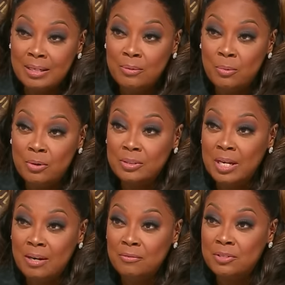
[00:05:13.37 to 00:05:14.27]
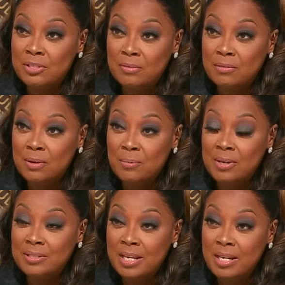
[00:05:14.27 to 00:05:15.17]
He worked every shift there
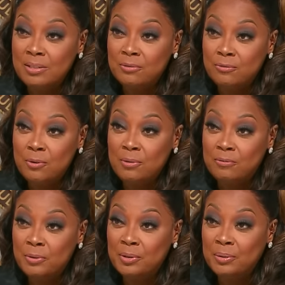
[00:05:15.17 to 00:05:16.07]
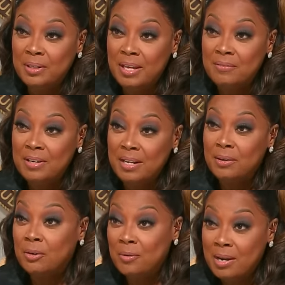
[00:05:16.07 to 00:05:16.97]
was, 8 to 4, 4 to 11,
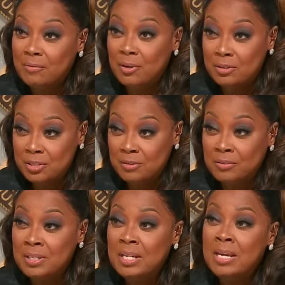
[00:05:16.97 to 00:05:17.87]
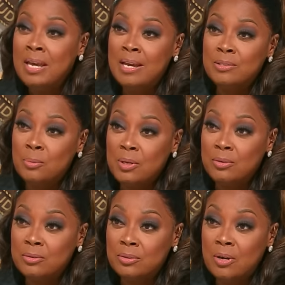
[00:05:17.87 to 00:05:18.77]
and the graveyard shift as we
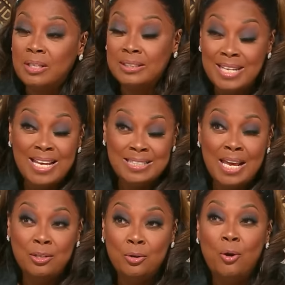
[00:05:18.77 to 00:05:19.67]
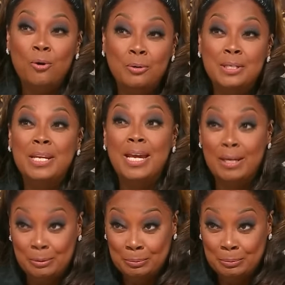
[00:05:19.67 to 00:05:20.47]
used to call it. That's how you hold it down.